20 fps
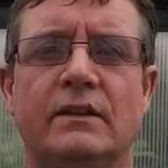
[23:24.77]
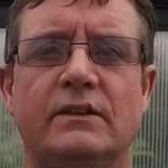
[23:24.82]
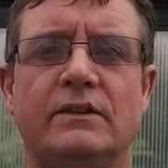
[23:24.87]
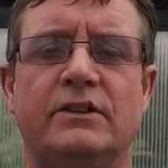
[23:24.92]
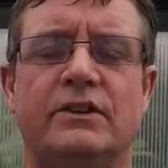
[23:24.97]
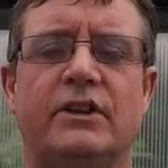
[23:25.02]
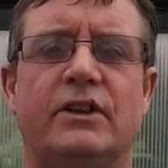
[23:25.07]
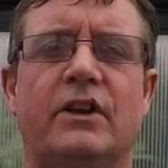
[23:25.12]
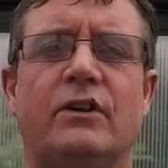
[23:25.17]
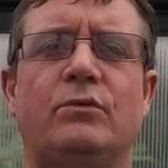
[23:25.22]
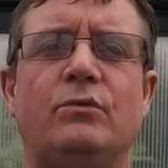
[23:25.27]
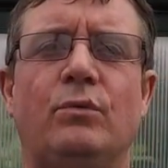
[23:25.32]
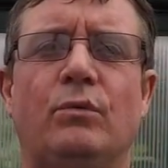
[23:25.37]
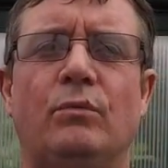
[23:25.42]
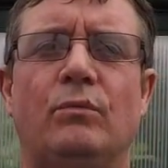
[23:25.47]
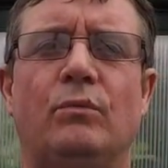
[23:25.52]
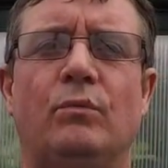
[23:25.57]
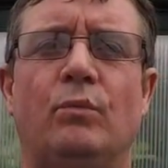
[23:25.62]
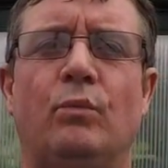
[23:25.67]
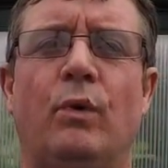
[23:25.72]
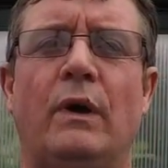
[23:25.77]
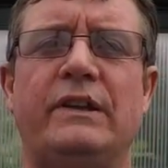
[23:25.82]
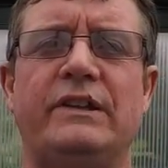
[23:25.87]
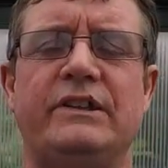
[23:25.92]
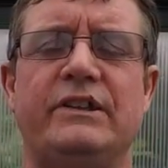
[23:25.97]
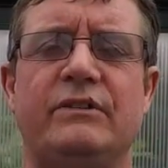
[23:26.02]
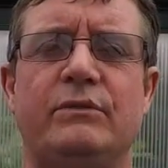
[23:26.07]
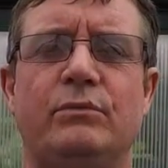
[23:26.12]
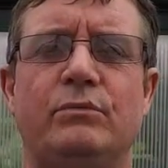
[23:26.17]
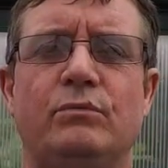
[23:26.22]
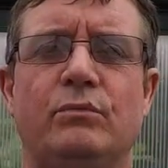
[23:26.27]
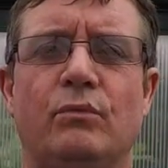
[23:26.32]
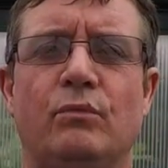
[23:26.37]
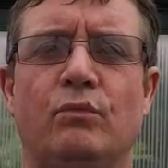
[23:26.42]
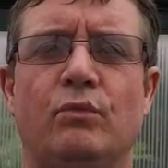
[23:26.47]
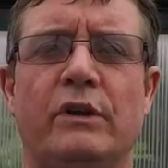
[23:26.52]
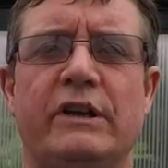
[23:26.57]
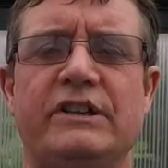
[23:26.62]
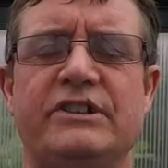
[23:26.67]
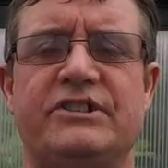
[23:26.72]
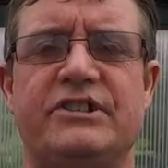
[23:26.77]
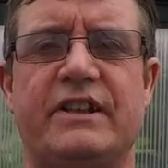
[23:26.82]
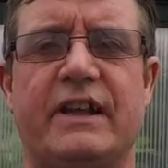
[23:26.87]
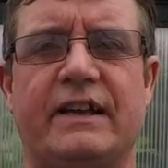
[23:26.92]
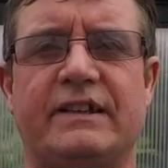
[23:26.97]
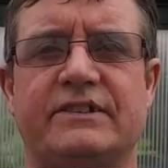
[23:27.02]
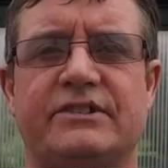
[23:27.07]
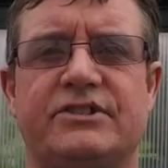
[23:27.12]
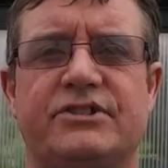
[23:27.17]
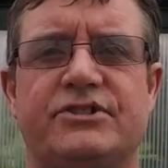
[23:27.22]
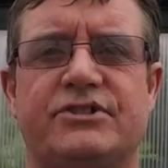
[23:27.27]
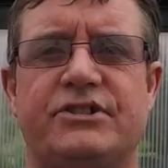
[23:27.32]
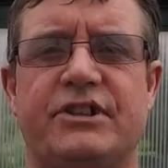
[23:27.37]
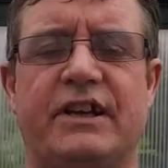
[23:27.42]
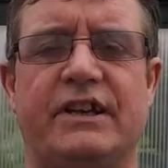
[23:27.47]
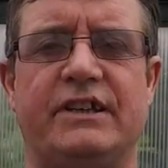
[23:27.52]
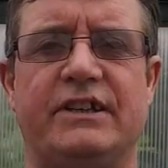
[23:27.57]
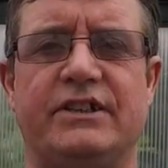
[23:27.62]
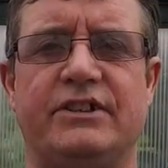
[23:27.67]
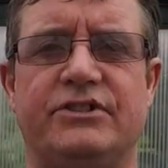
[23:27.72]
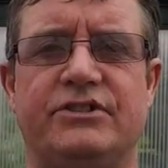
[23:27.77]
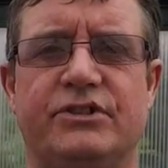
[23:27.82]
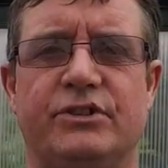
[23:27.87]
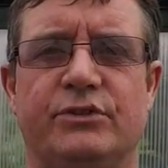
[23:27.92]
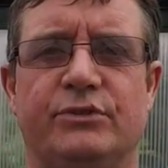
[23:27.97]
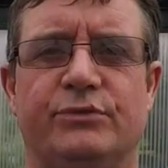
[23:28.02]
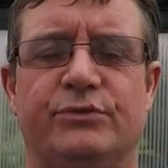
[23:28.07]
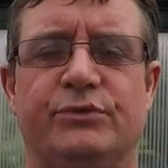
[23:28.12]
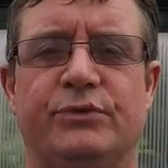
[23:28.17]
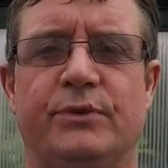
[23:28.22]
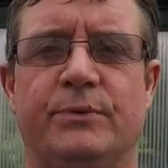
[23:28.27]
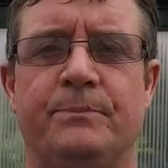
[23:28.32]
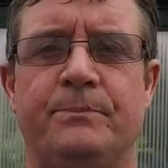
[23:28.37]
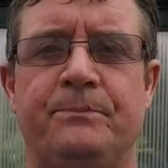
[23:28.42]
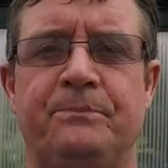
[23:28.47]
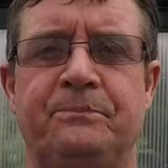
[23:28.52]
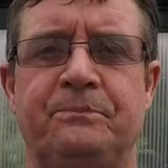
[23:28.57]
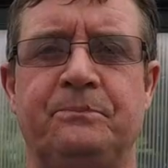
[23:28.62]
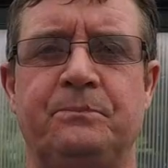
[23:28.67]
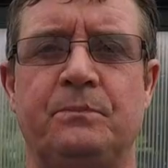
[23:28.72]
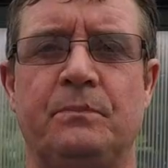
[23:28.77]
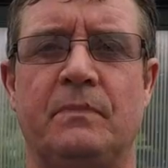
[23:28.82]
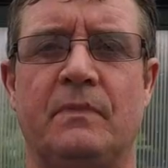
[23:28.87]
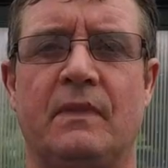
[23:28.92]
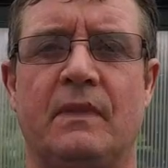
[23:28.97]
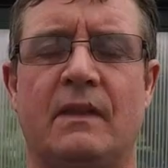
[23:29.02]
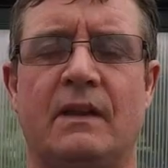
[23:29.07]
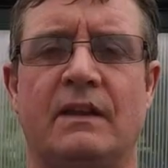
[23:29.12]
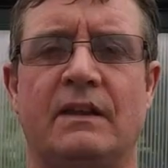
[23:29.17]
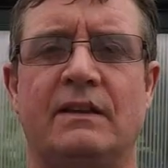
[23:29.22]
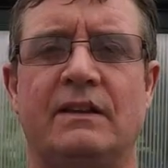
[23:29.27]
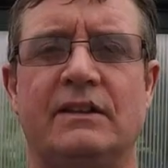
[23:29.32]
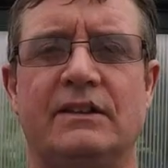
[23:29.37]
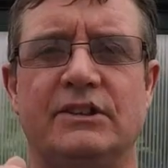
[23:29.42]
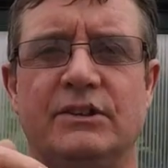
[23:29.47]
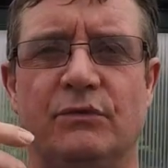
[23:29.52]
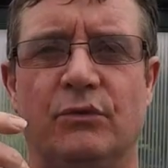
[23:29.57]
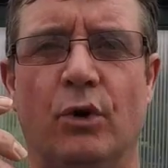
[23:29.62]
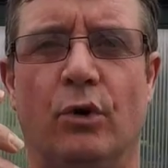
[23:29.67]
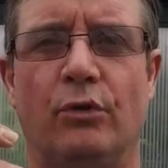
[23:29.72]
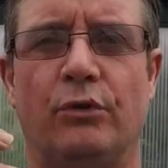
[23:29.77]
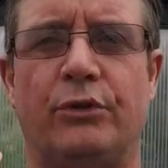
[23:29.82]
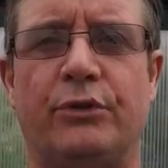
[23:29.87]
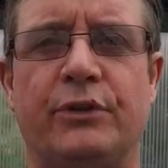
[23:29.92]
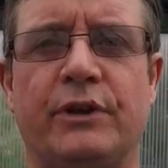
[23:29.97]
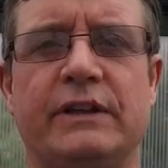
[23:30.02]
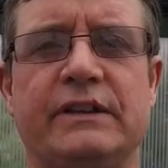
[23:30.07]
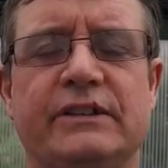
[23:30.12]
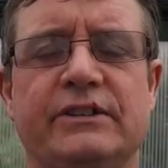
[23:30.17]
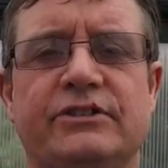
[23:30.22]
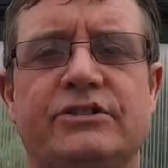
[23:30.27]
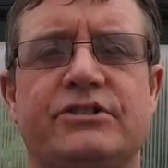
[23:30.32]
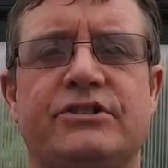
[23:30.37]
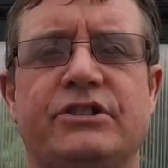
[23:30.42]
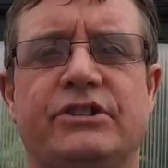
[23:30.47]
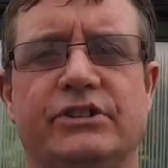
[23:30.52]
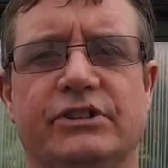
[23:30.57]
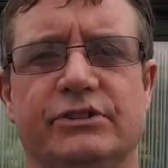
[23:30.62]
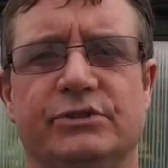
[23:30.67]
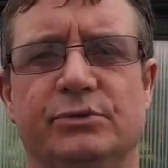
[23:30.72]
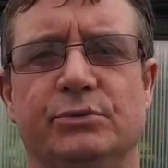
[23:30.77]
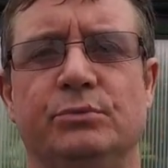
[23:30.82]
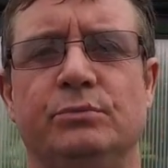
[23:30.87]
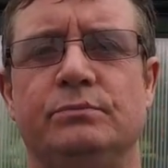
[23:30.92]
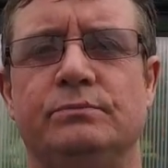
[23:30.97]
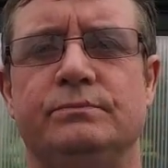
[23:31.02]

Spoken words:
You know, when you reach that stage of you've got things to do,